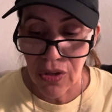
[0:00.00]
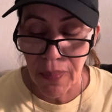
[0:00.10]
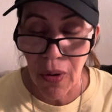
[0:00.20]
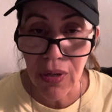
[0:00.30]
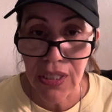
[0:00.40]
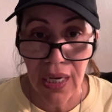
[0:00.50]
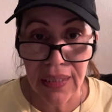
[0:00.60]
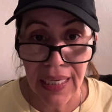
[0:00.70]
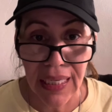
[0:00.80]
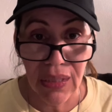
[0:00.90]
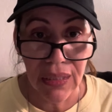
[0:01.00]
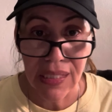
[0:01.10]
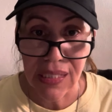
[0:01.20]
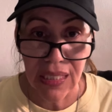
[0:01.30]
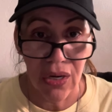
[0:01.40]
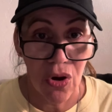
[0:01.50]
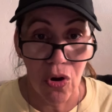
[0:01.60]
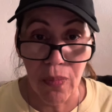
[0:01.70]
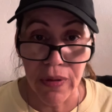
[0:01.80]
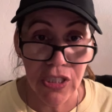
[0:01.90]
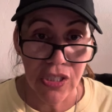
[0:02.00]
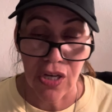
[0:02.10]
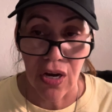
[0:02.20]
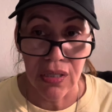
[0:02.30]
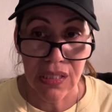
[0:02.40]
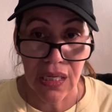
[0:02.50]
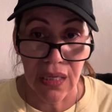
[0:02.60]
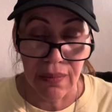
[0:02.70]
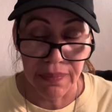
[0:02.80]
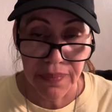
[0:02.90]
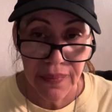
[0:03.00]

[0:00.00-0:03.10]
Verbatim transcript: Polka Dot Lady listed a whole bunch of songs, um,